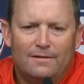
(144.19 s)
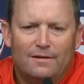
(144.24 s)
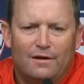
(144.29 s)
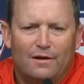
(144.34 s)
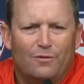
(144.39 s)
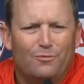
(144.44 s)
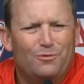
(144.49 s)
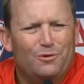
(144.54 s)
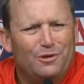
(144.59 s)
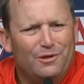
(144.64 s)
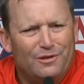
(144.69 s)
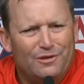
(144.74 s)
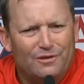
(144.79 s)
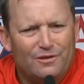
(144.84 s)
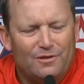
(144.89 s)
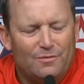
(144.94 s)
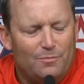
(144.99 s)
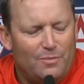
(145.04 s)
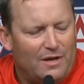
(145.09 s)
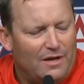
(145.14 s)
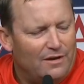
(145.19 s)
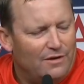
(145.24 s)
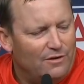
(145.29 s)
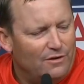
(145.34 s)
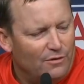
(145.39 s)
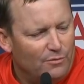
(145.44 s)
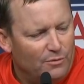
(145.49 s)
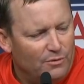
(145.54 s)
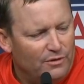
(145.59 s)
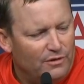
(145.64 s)
Uh, really good
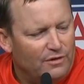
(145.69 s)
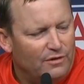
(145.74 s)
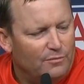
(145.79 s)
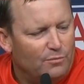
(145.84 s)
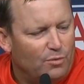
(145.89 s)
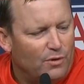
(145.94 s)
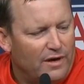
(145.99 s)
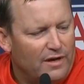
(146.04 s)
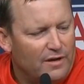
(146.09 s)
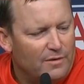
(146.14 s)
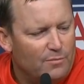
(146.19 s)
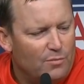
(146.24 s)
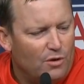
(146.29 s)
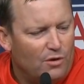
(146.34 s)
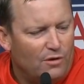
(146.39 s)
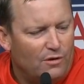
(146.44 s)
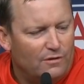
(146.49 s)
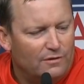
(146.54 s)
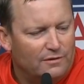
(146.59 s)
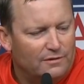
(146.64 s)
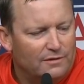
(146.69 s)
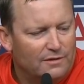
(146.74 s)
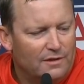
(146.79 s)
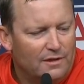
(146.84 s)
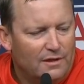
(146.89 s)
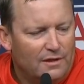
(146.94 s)
competitor, really good breaking ball, and